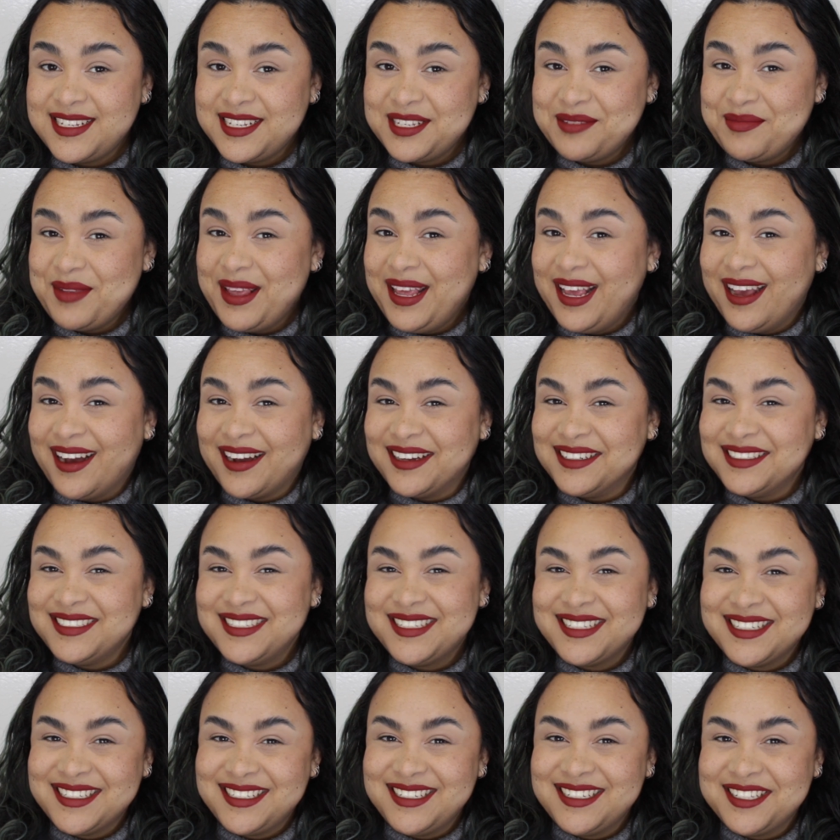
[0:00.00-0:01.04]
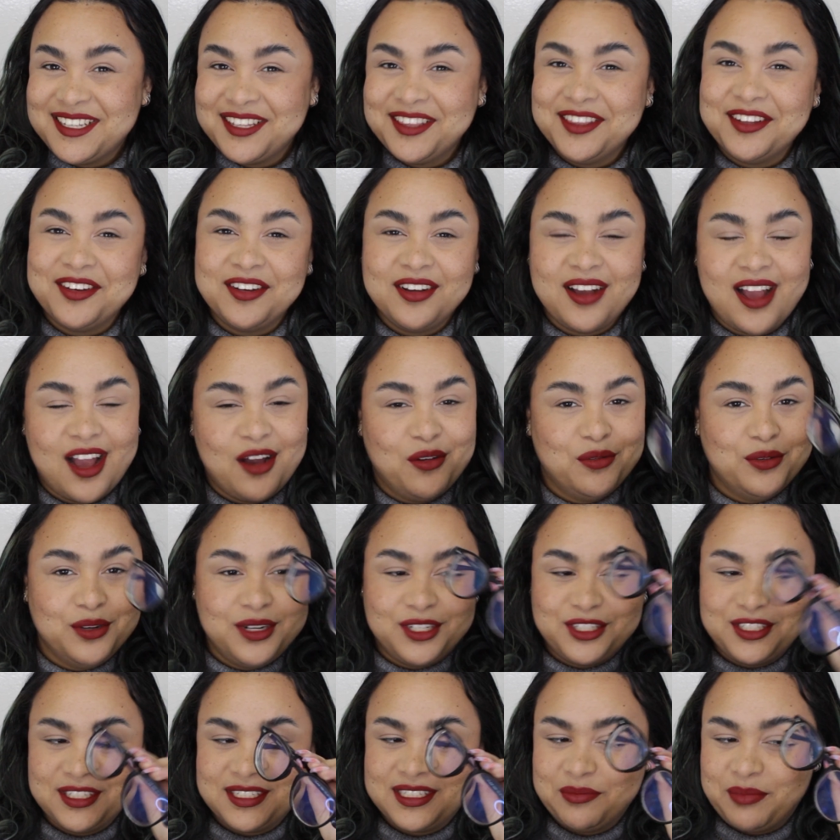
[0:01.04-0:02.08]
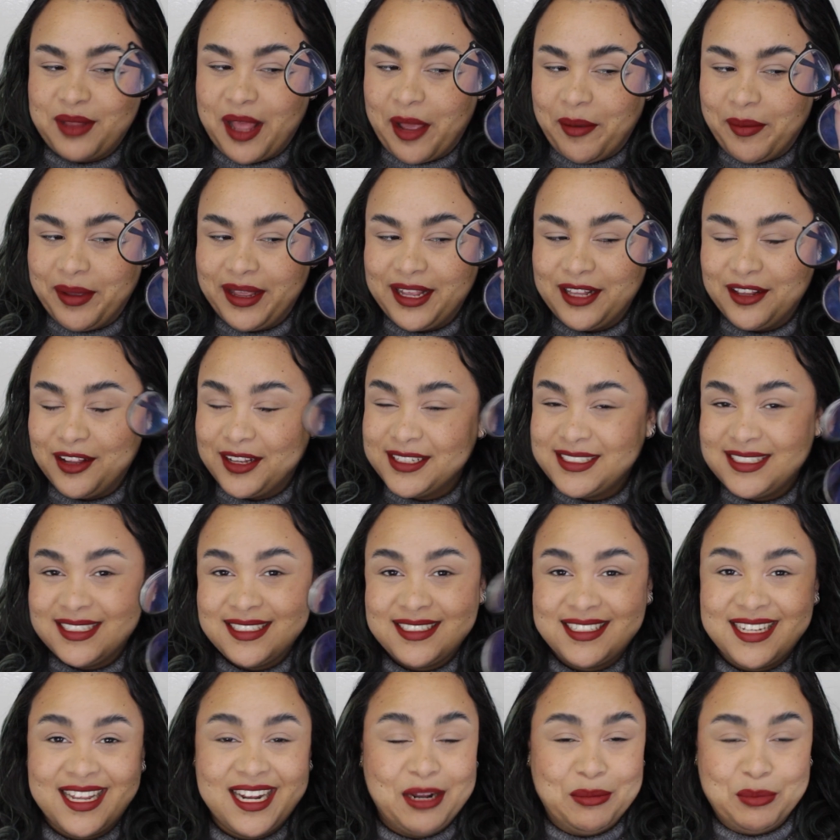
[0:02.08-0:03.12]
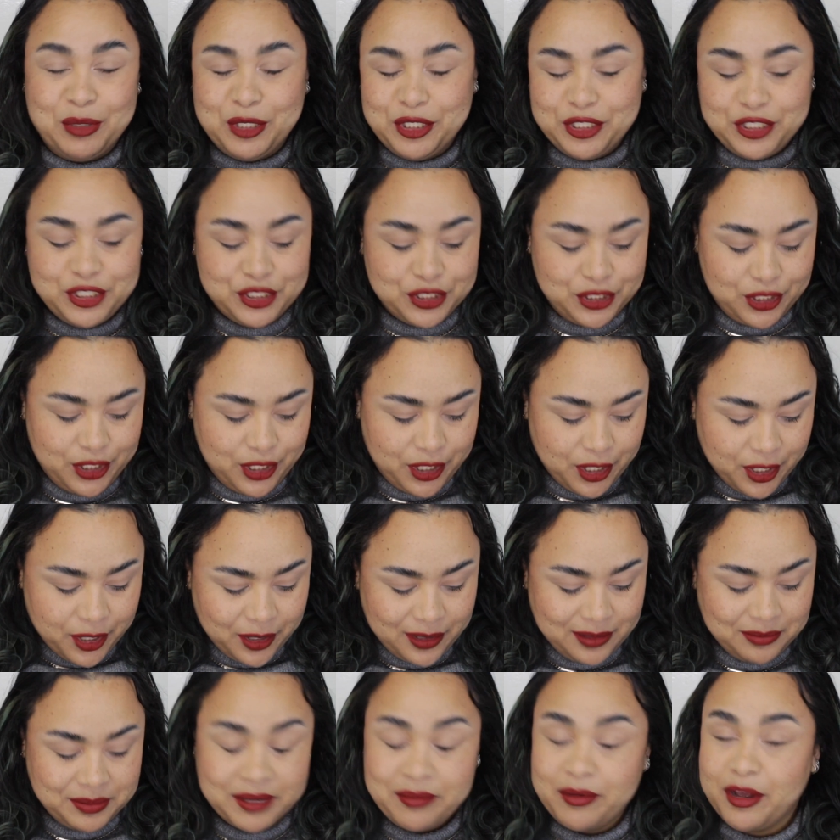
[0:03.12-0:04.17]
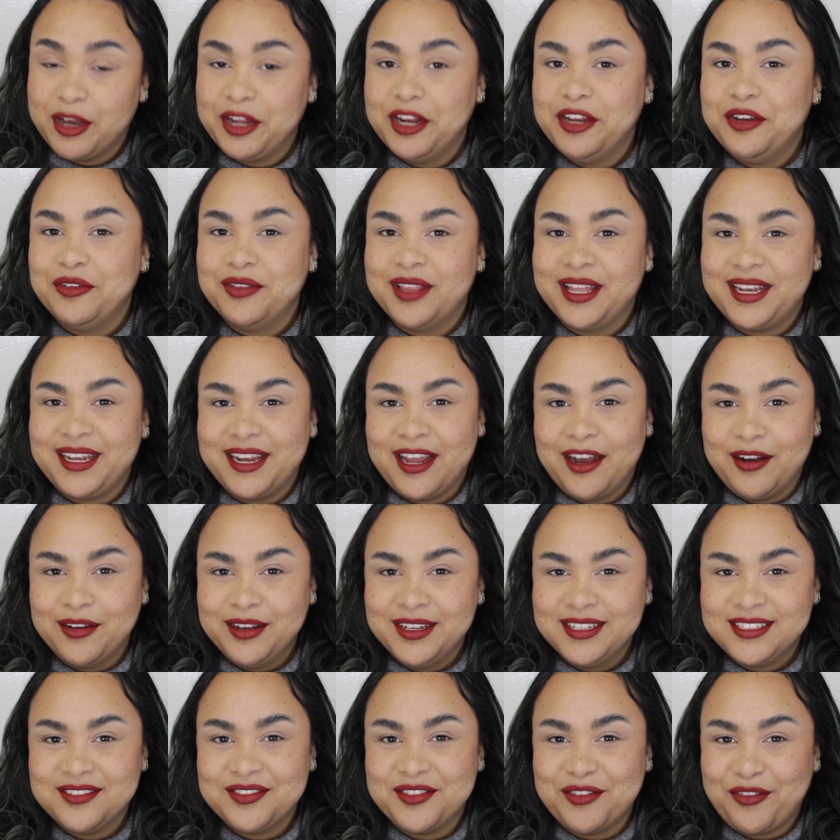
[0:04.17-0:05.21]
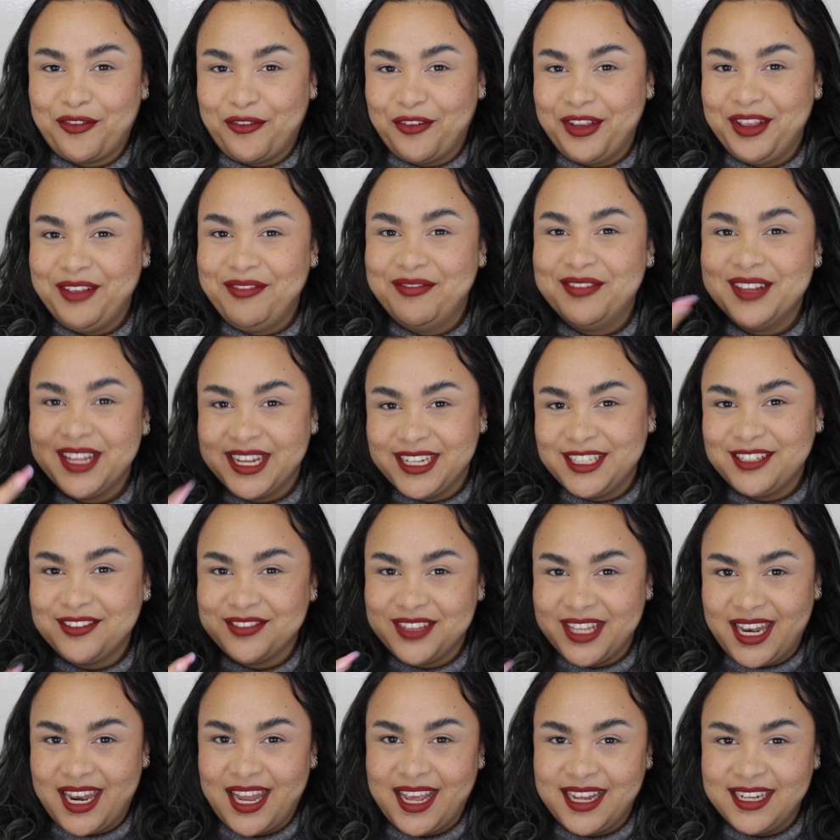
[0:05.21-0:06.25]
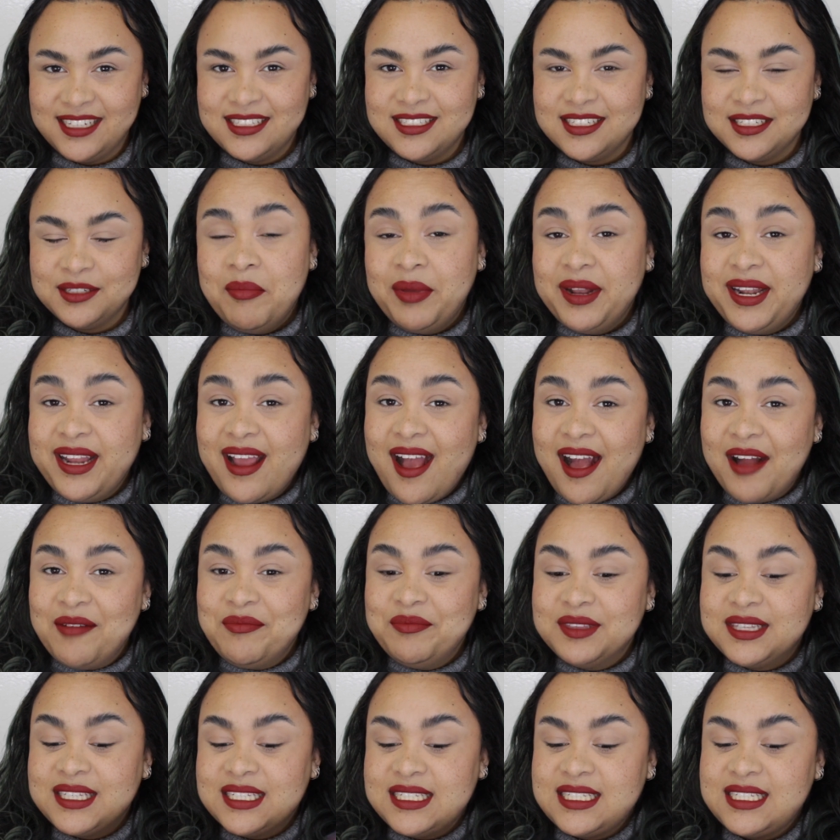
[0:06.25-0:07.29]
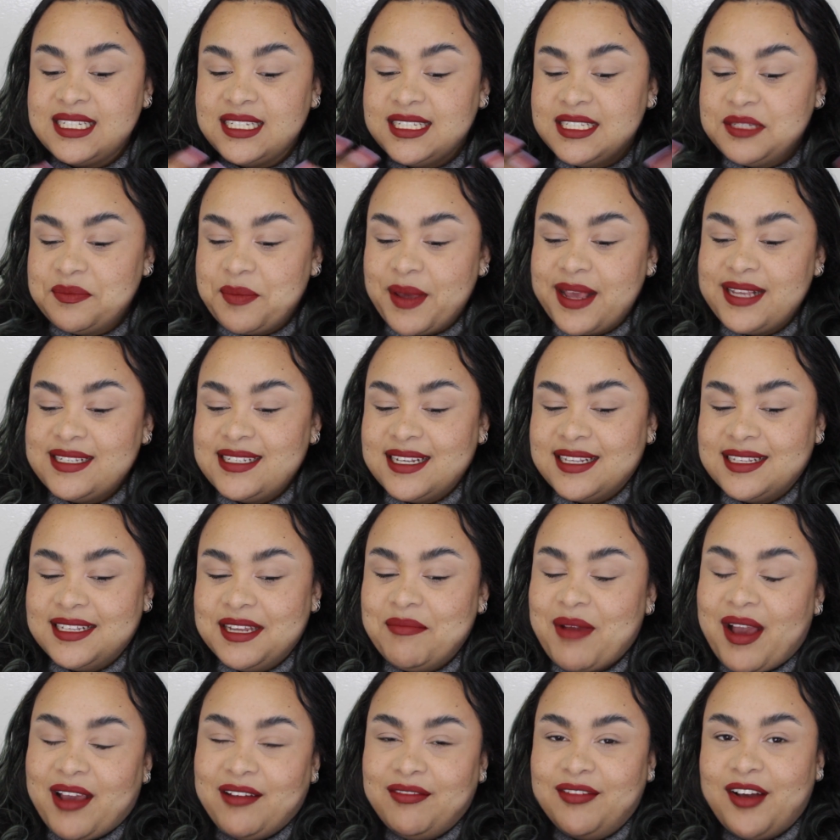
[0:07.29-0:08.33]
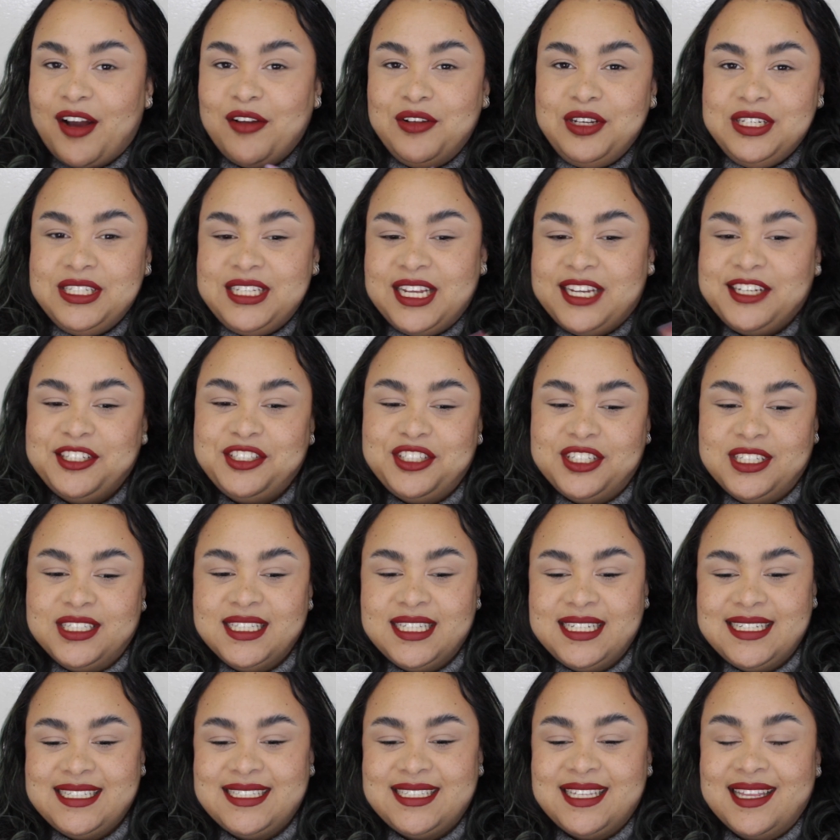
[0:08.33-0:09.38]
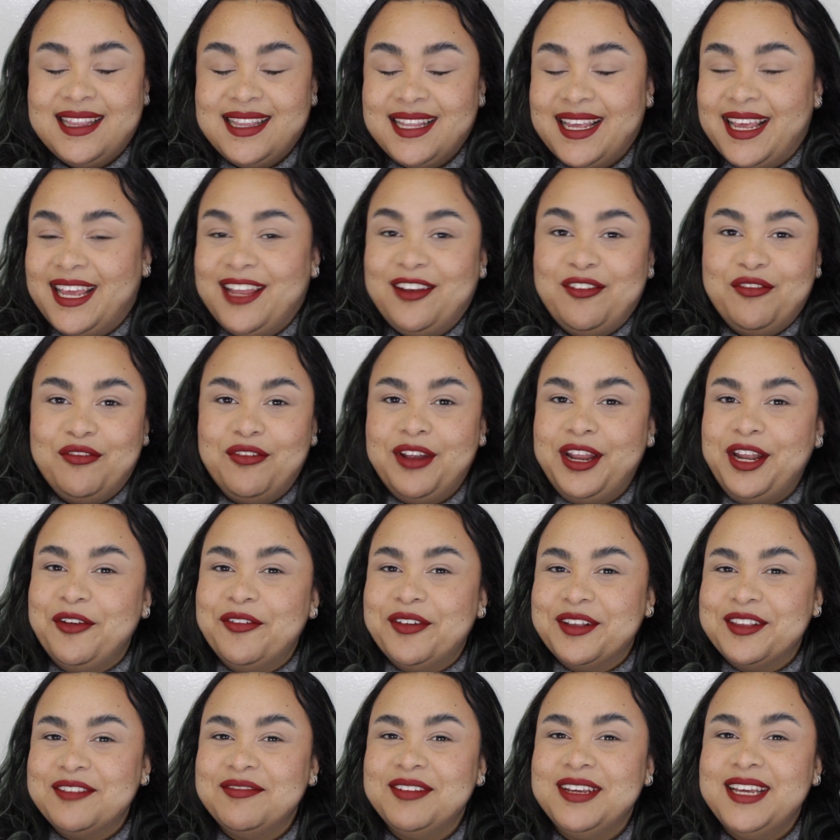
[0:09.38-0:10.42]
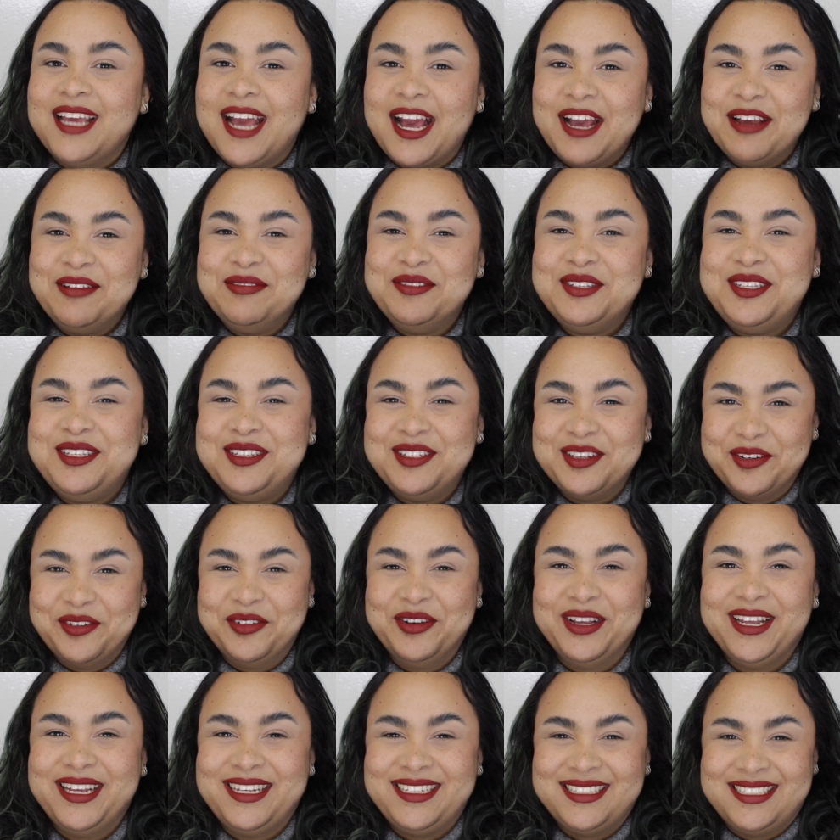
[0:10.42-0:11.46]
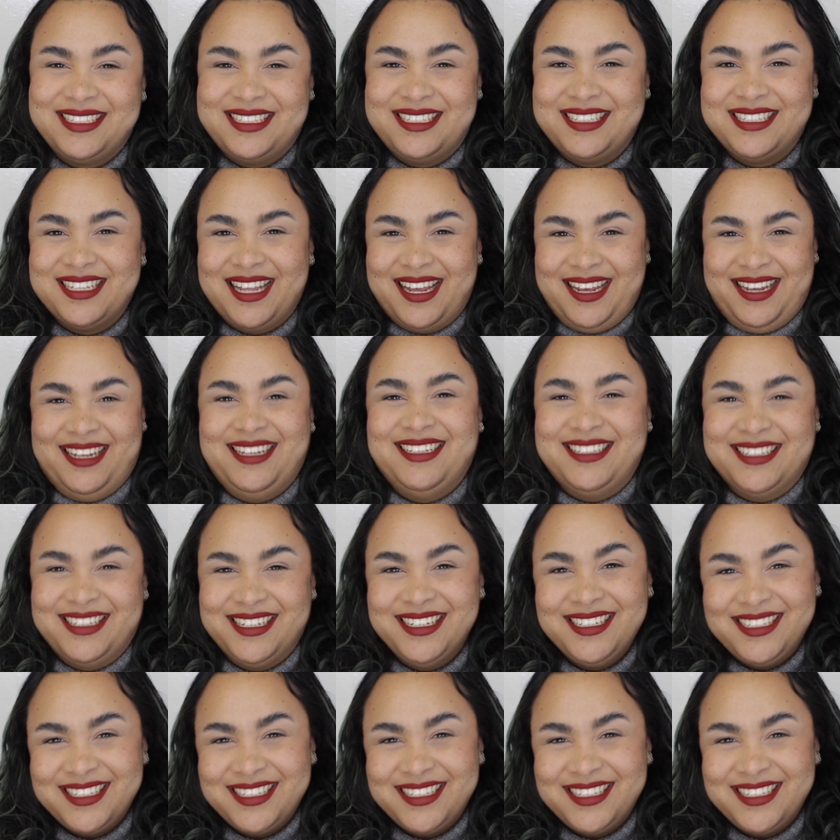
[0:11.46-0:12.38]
is me, guys. This is the look. I would just apply my glasses and I'm good to go. But I'm not going to do that now because of the reflect of the light. But yeah, this is basically my foundationless little get ready with me. I'm so excited